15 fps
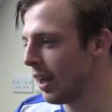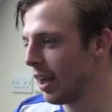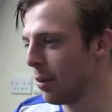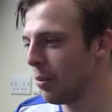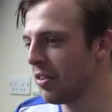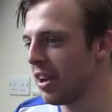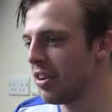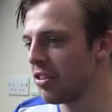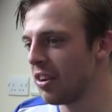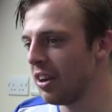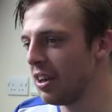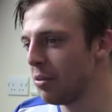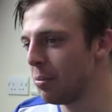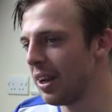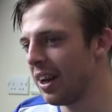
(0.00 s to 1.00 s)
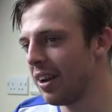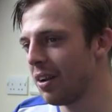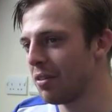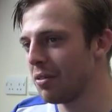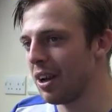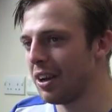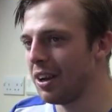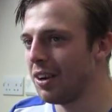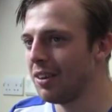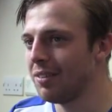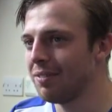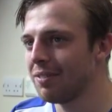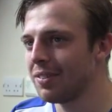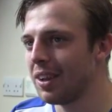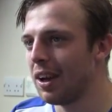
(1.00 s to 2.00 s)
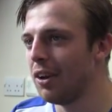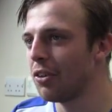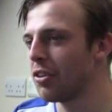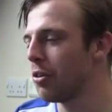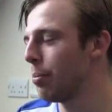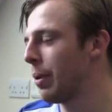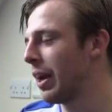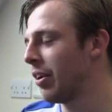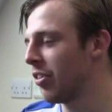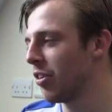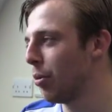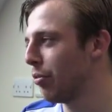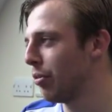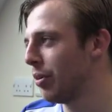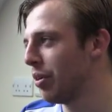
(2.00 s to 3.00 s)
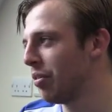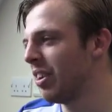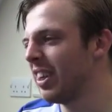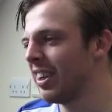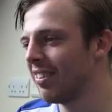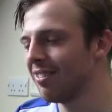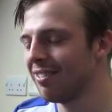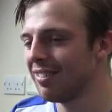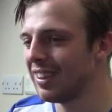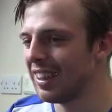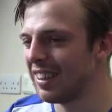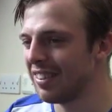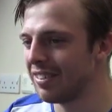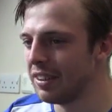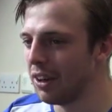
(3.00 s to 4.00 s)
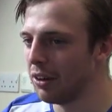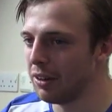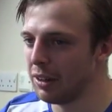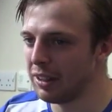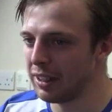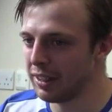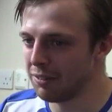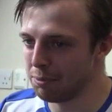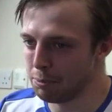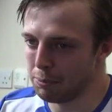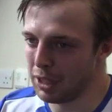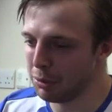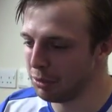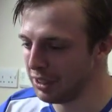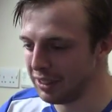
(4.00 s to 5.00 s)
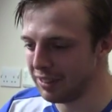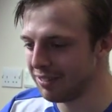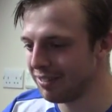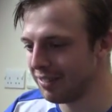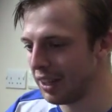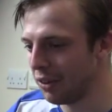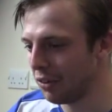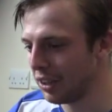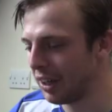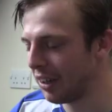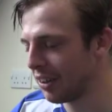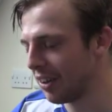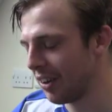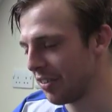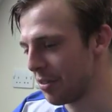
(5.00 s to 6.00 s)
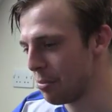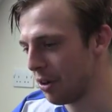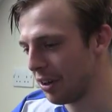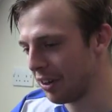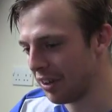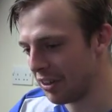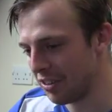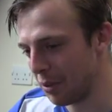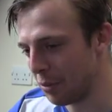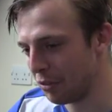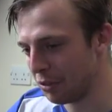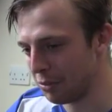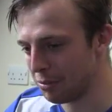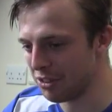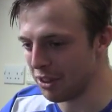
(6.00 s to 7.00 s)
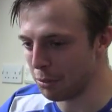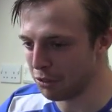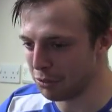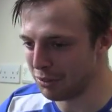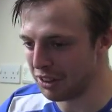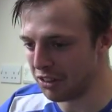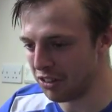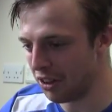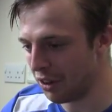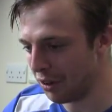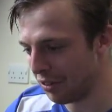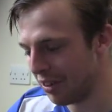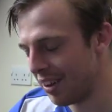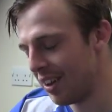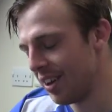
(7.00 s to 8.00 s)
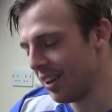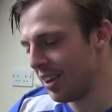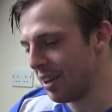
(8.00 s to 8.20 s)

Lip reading: Yeah, potentially. But then I looked back at some of them and I think, maybe they're not yellow cards in my eyes, some of them I deserve.